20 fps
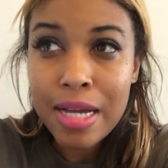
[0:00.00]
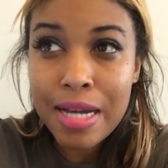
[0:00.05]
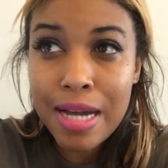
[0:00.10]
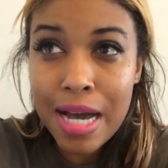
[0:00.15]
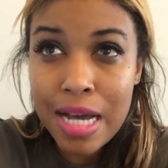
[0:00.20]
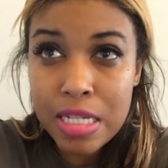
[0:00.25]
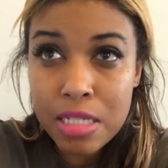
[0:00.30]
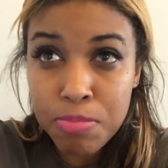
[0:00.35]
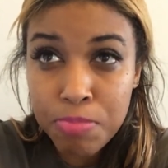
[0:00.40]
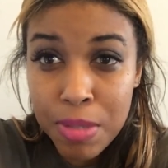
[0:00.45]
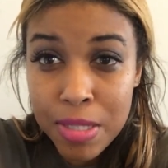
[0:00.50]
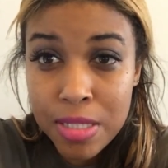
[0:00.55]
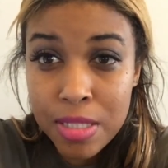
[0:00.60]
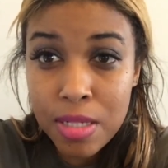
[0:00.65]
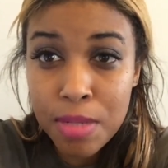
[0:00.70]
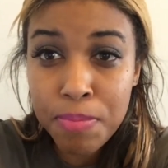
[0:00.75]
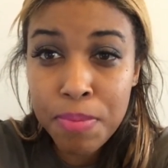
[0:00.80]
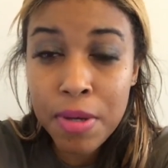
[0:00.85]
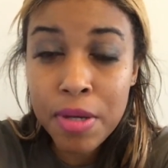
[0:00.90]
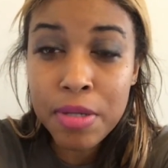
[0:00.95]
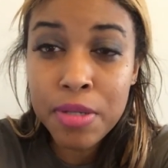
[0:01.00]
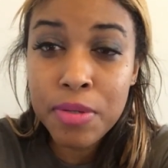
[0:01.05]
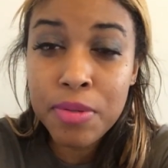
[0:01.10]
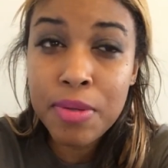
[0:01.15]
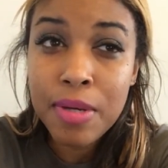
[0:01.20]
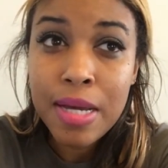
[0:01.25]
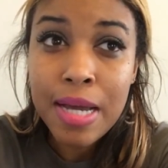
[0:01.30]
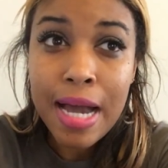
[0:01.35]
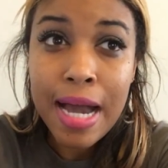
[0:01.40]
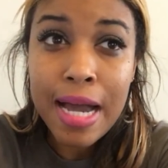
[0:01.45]
God's blessing upon you.
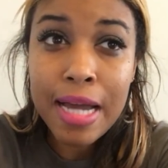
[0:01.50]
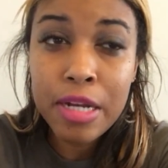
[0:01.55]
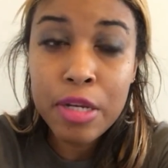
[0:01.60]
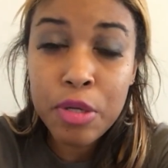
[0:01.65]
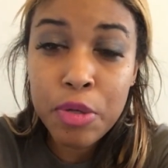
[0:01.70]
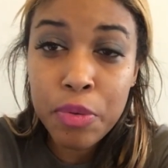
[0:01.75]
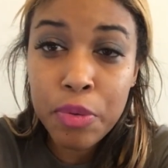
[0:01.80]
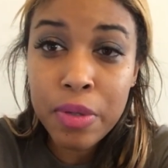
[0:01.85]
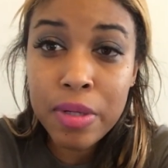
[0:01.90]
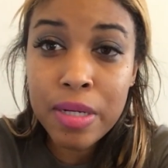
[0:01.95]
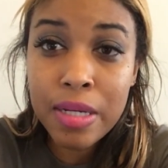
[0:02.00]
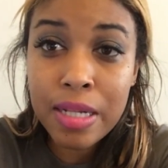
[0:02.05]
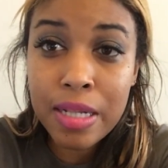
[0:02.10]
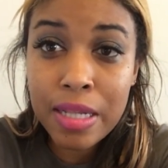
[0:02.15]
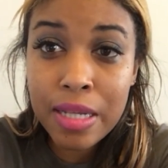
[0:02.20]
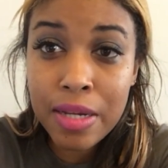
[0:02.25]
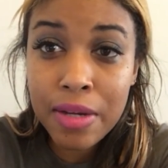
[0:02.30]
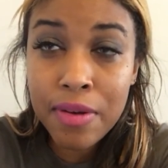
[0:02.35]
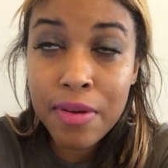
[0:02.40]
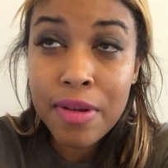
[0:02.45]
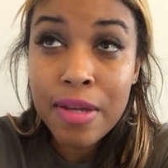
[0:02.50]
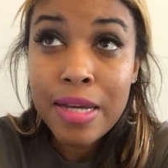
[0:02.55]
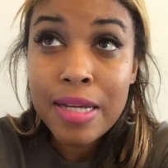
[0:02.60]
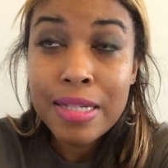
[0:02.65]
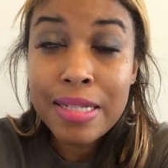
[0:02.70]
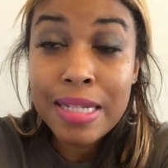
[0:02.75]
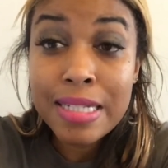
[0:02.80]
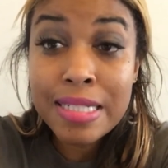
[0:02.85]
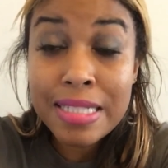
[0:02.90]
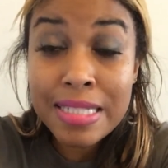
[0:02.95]
I decree and
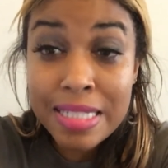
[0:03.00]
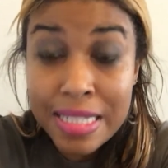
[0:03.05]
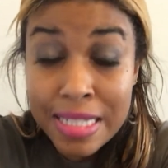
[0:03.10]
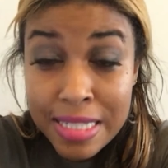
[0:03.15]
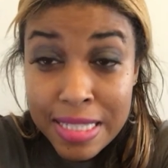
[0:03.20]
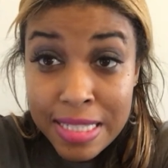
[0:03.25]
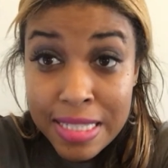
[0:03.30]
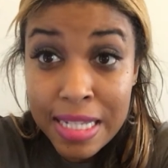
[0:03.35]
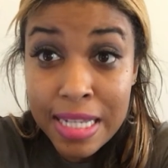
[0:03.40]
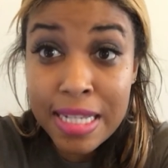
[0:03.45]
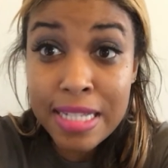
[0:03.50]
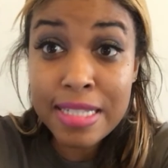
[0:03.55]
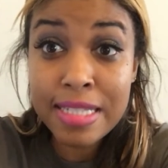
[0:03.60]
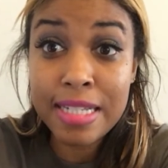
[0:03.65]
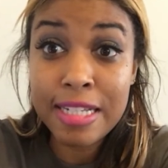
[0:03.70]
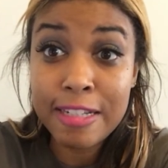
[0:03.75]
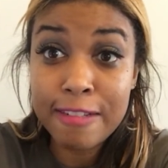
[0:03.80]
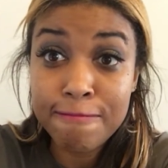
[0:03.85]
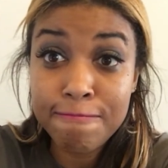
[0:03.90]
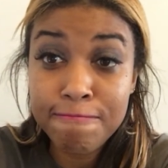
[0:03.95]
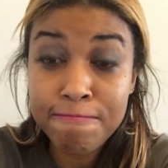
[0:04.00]
declare that this season,